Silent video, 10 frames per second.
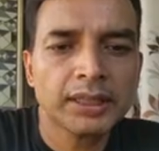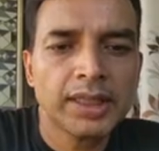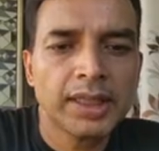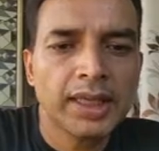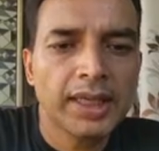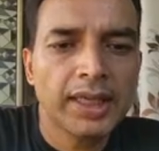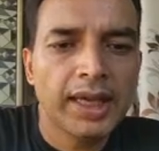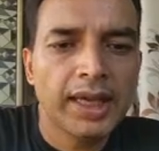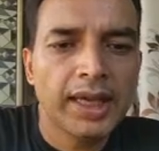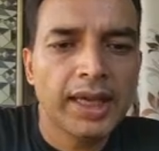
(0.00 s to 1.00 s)
and
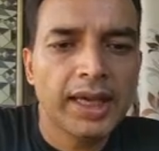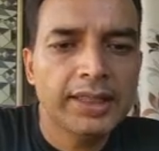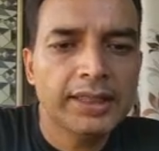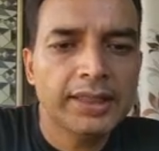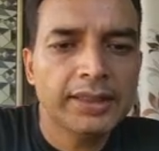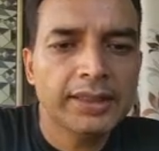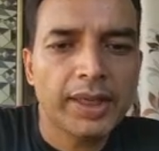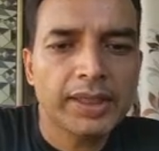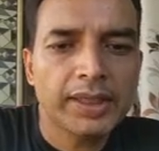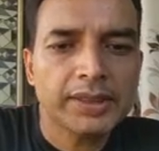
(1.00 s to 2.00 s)
you are passing it to
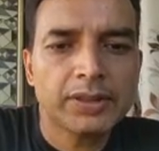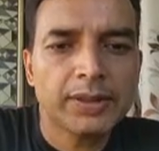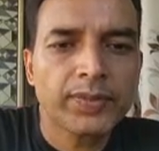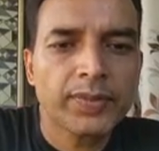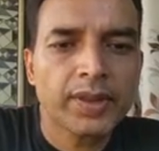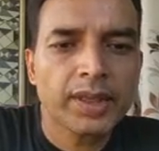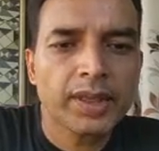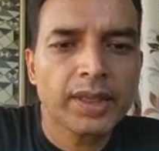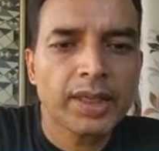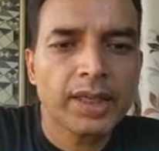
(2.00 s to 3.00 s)
the
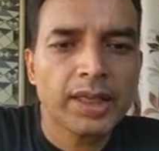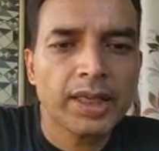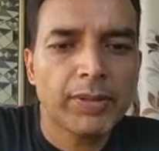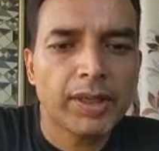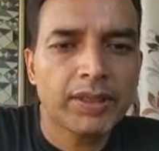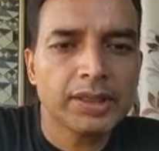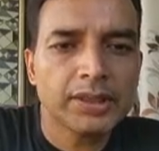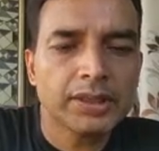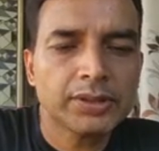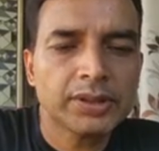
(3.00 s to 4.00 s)
Llama model. So this
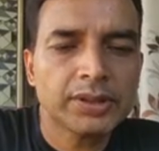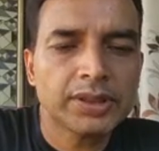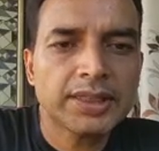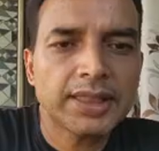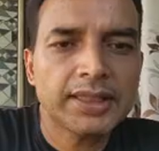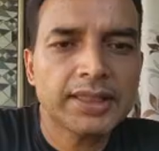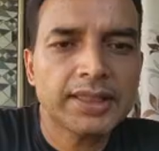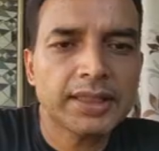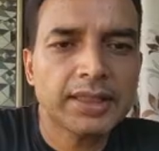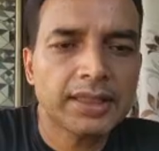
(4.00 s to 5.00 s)
is like
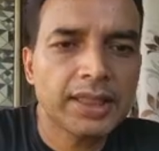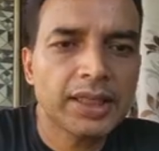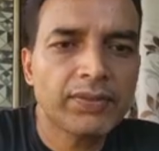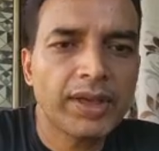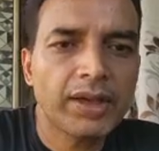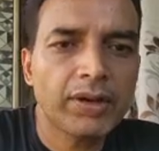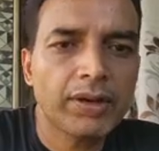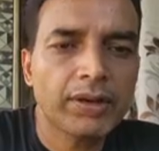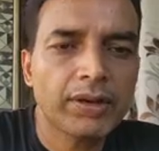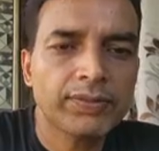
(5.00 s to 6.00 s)
another way of